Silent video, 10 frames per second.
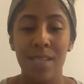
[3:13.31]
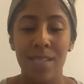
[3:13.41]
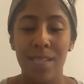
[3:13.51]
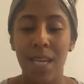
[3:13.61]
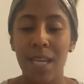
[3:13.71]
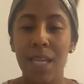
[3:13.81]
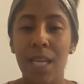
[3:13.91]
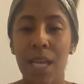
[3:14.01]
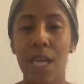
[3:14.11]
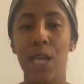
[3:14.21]
second
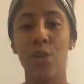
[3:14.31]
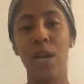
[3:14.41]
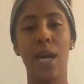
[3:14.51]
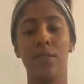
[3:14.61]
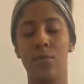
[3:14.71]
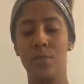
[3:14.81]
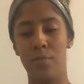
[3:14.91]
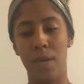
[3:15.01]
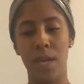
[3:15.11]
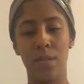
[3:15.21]
intercostal
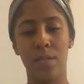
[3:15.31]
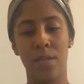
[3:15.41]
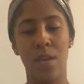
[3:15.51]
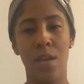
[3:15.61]
space,